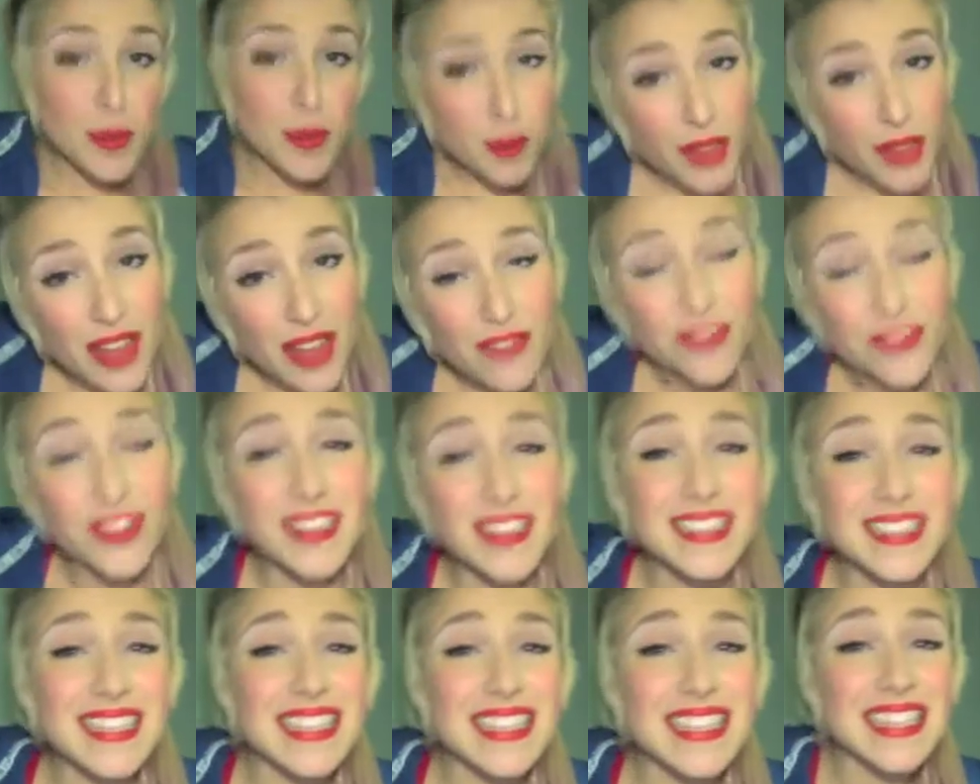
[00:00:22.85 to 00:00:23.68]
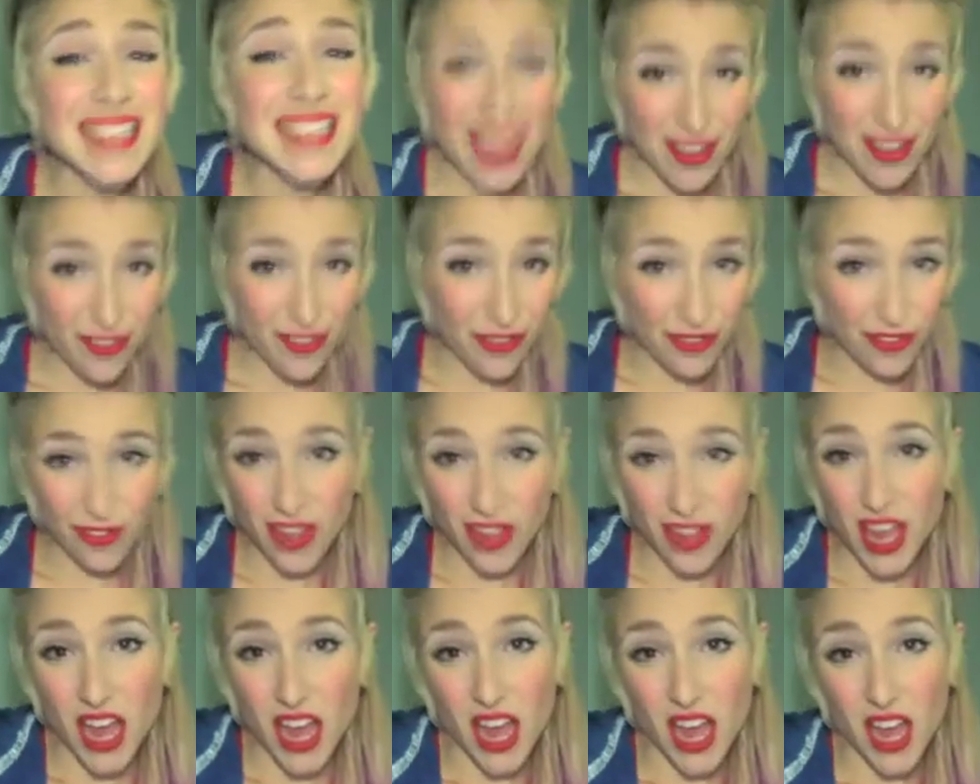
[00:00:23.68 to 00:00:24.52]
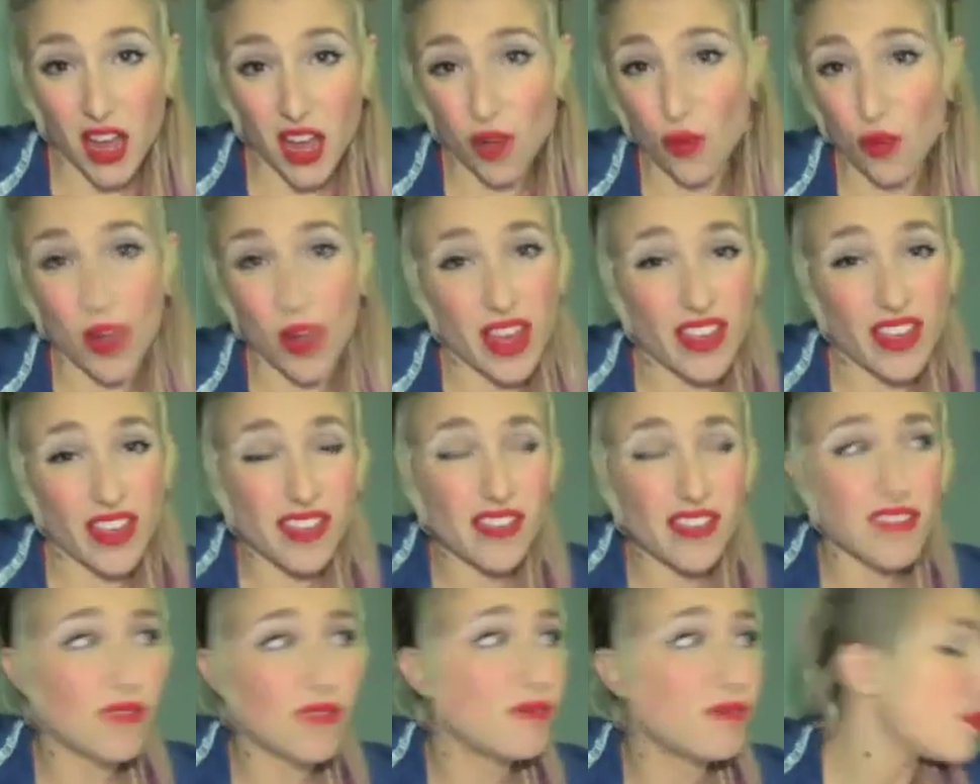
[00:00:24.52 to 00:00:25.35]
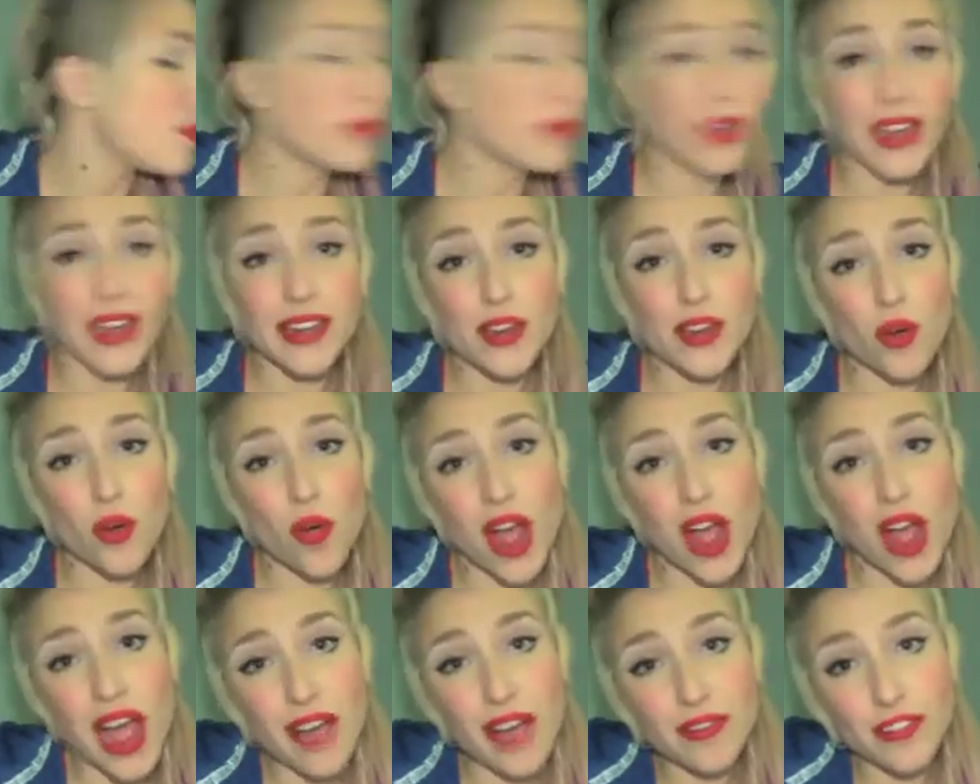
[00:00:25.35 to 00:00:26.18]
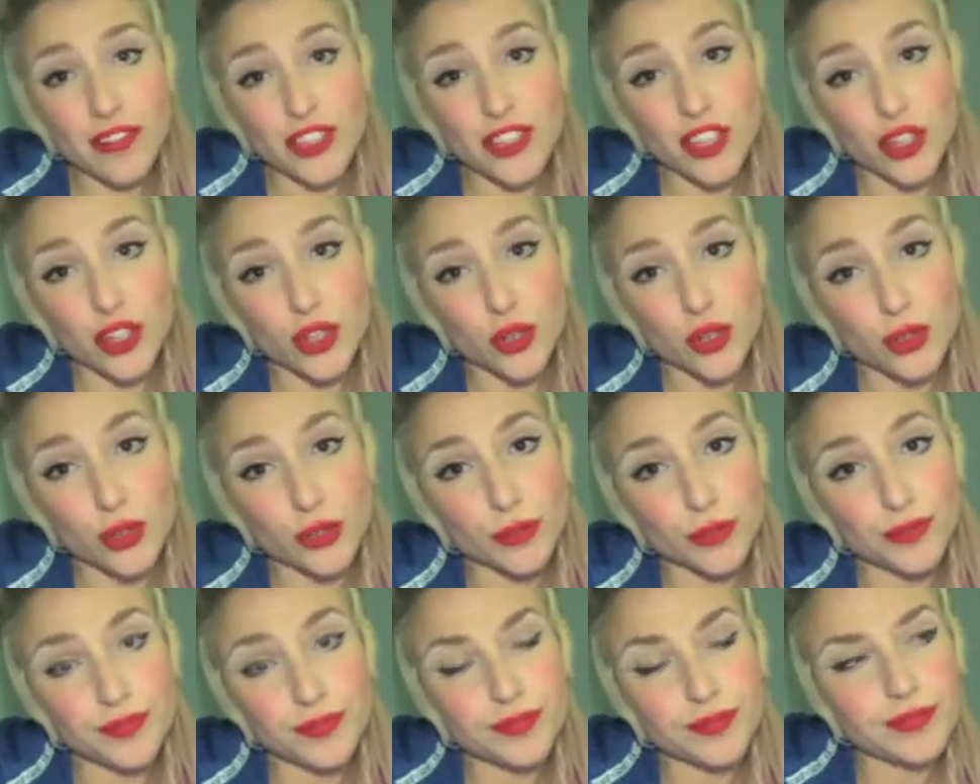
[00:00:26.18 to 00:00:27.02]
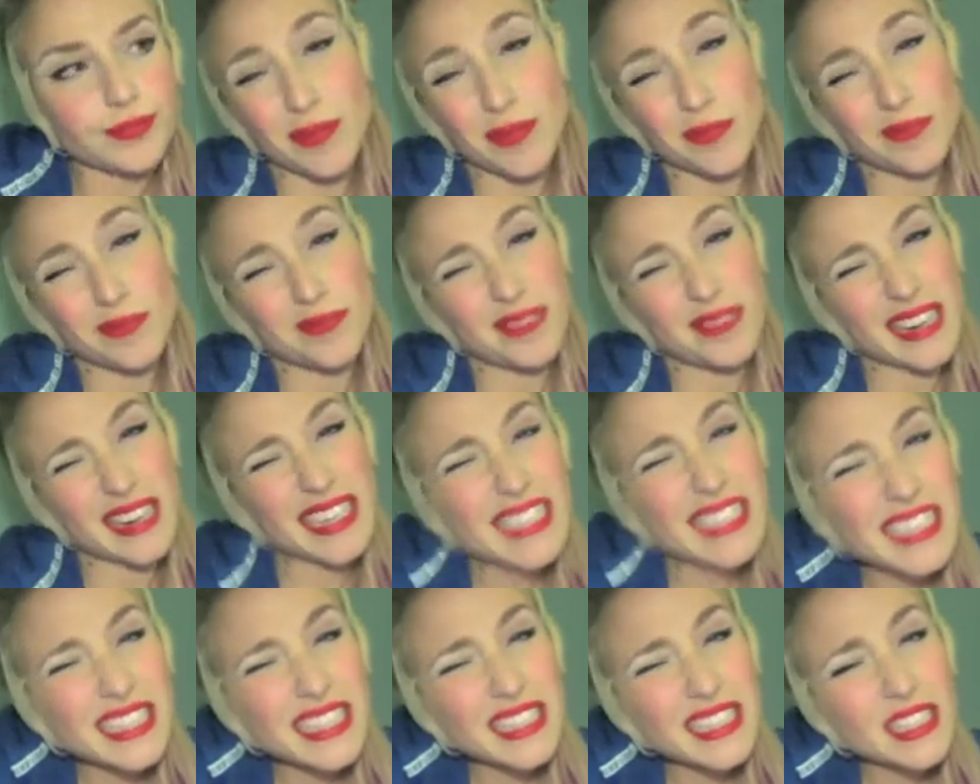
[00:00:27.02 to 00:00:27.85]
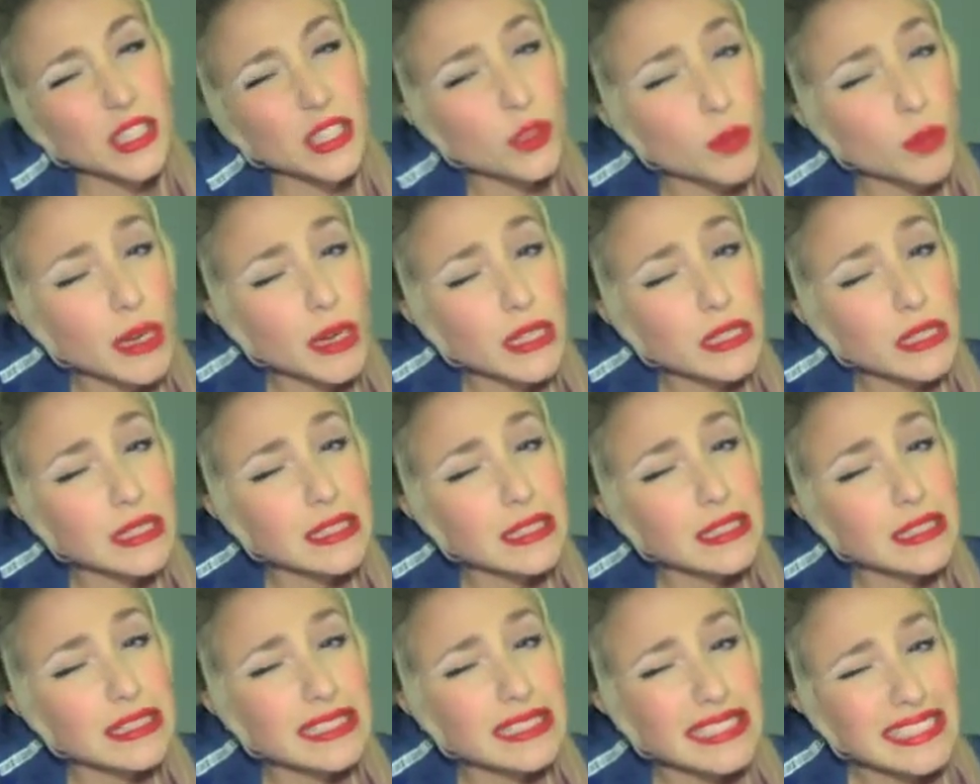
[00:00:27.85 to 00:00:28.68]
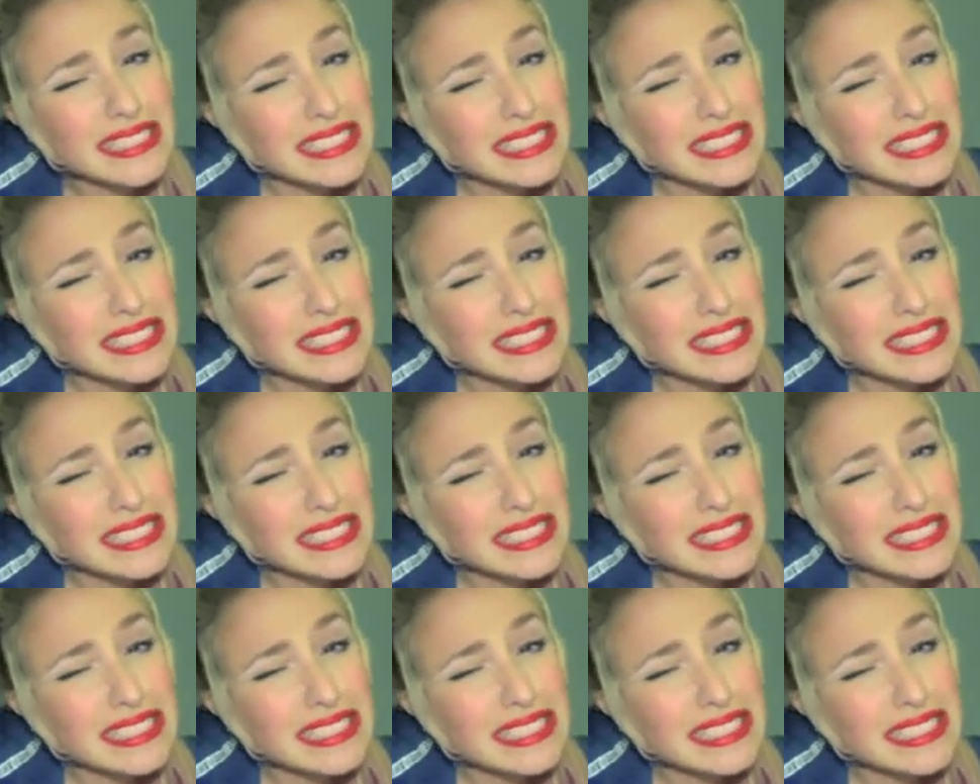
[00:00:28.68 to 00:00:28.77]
People I feel safe with, people I don't have to impress too much,